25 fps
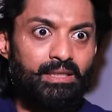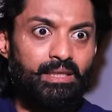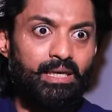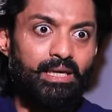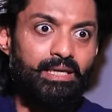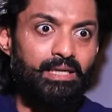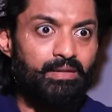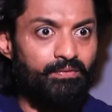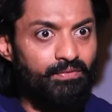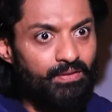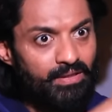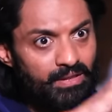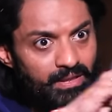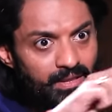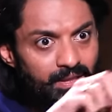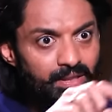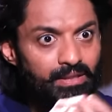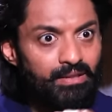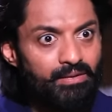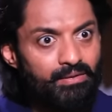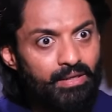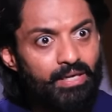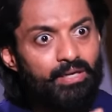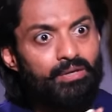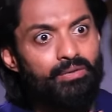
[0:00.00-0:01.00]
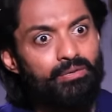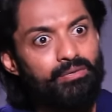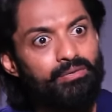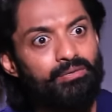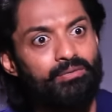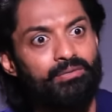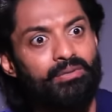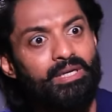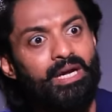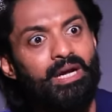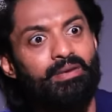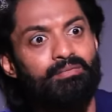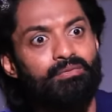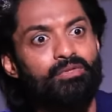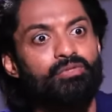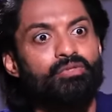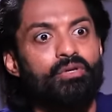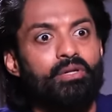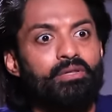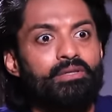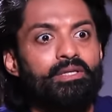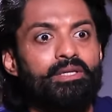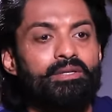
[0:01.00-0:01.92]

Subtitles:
I definitely try to have those all things